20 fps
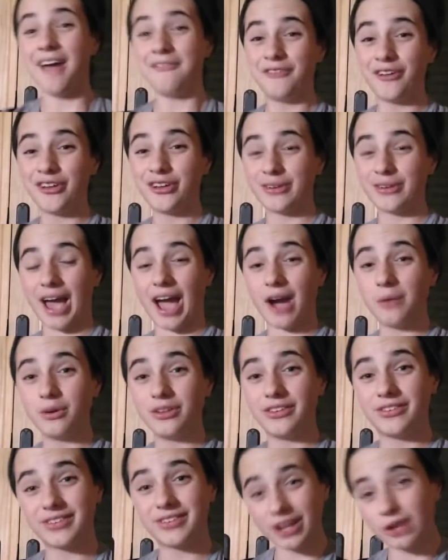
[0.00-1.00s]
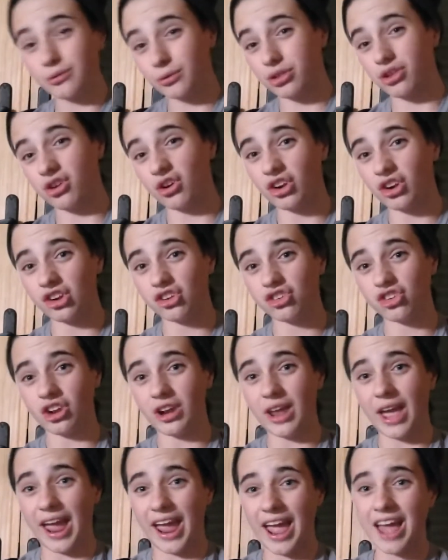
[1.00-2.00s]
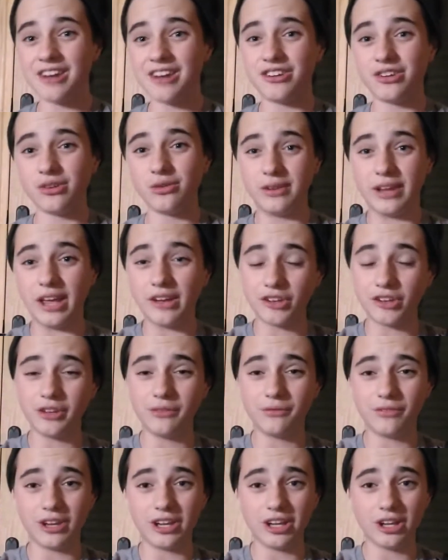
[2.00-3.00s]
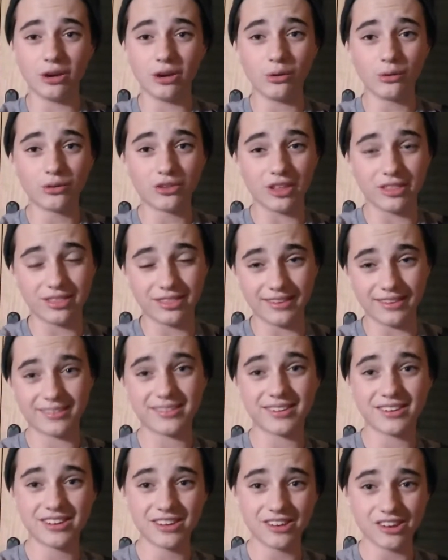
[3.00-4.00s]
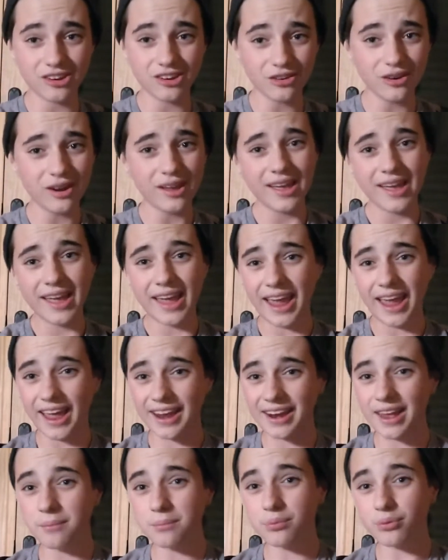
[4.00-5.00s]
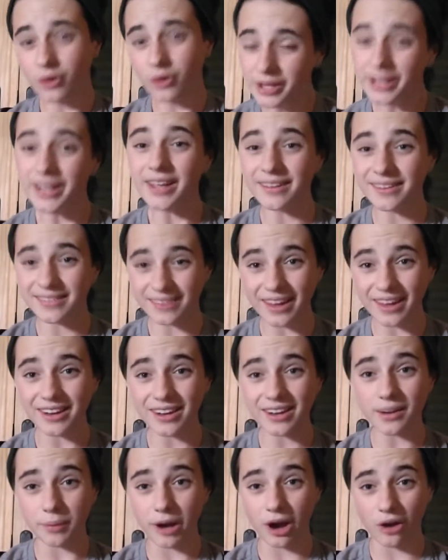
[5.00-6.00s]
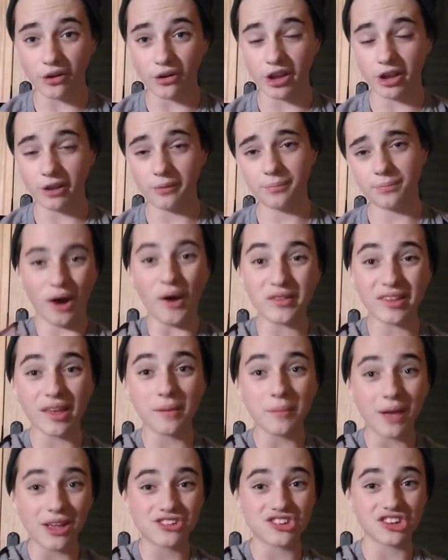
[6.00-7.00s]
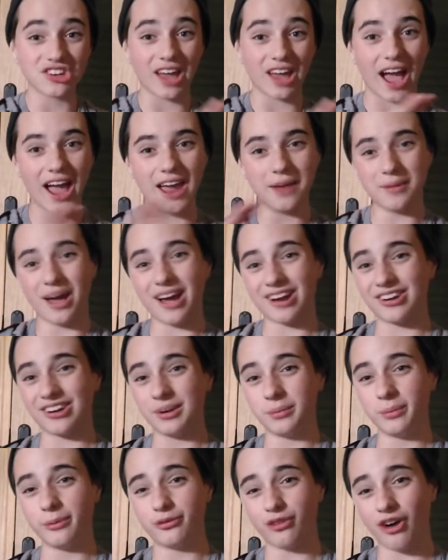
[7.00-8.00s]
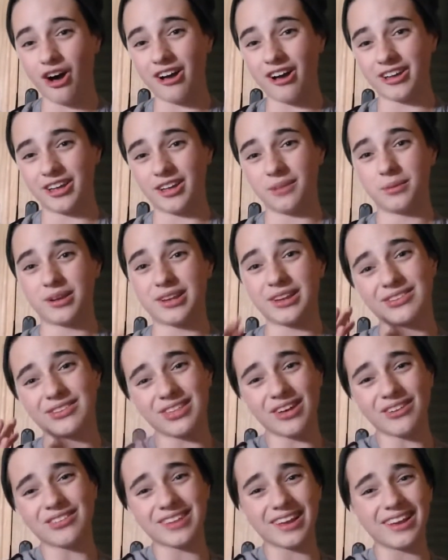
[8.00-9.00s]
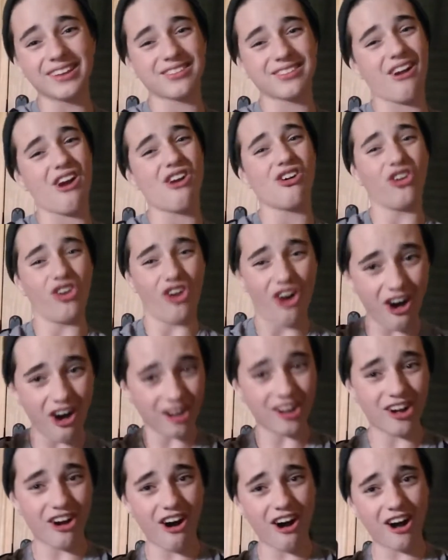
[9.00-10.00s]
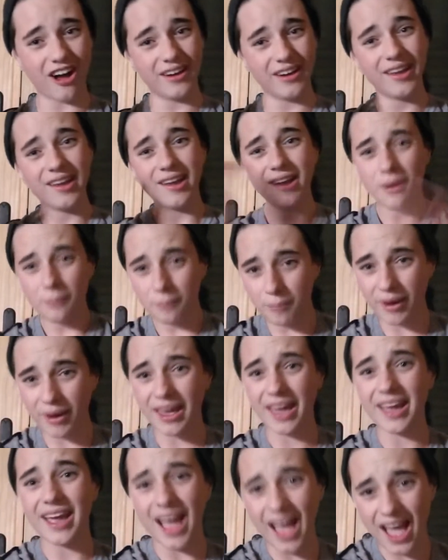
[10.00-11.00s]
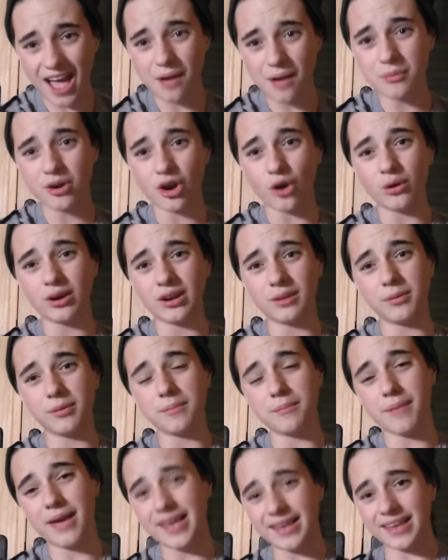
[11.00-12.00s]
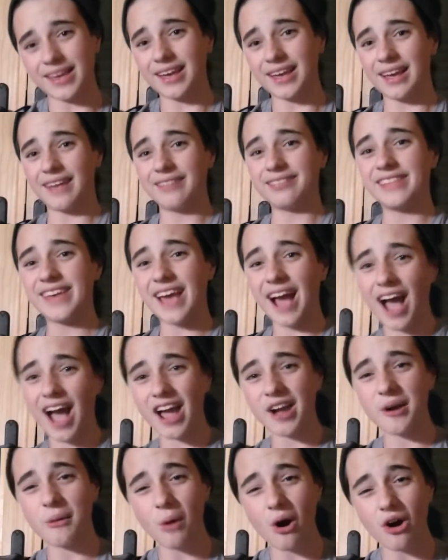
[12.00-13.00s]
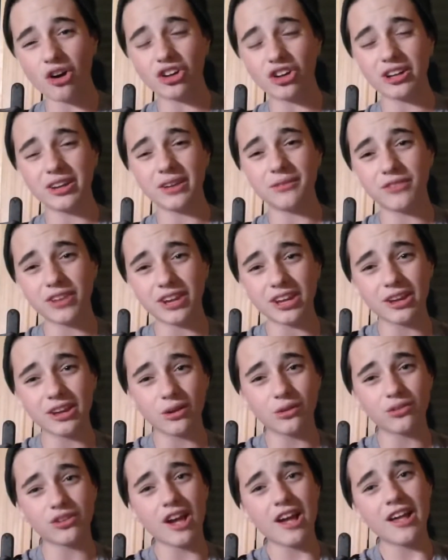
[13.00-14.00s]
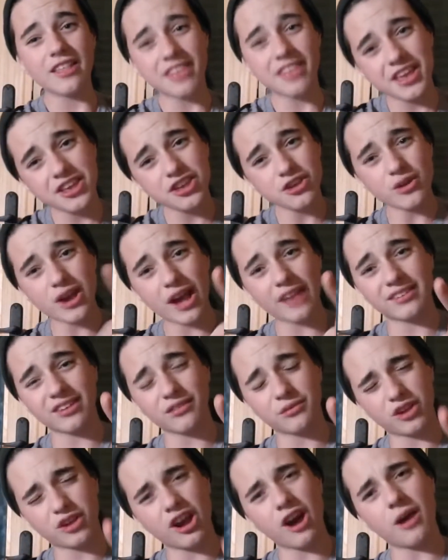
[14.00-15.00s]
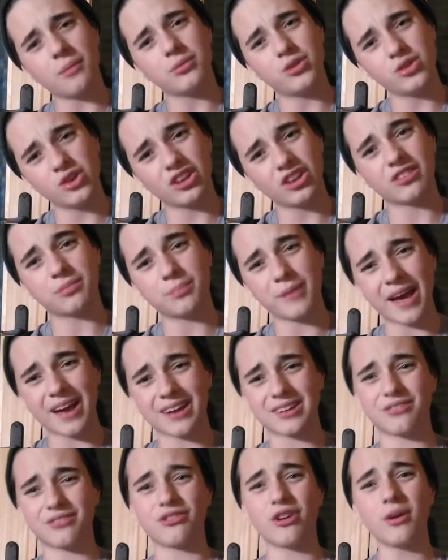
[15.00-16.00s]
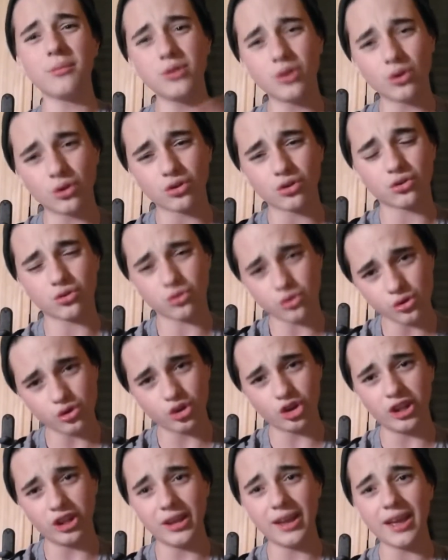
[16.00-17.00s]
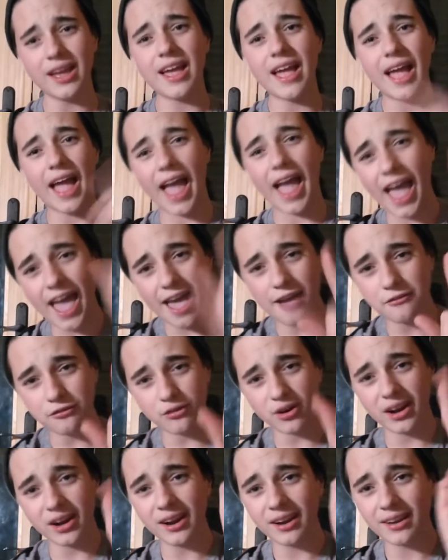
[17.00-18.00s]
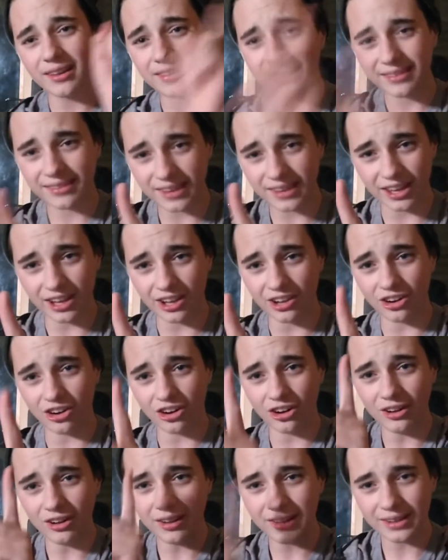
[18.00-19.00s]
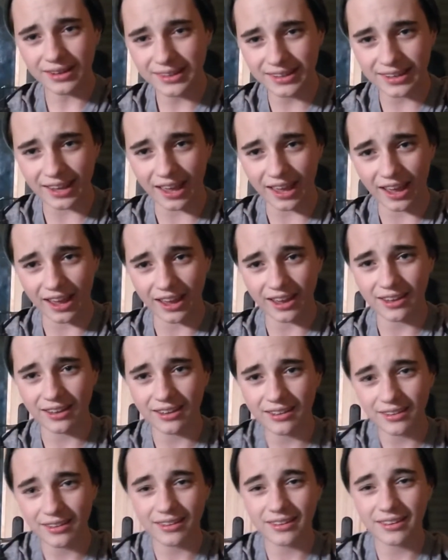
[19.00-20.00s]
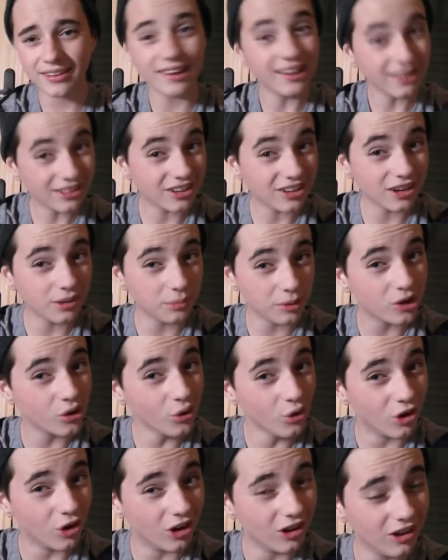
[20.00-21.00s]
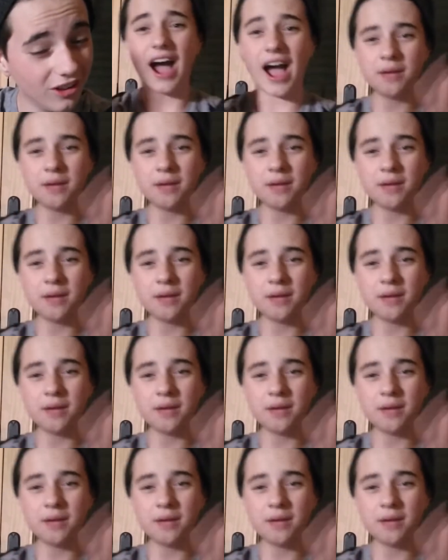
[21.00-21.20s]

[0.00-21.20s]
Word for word: I figured I would stick with tradition and do daily videos this year, and I'm pretty excited about it. Now, as I mentioned, I'm not going to be vlogging because those days are long gone, but I am going to be making the high quality videos that you guys have come to expect from yours truly every single day. It's gonna be cool.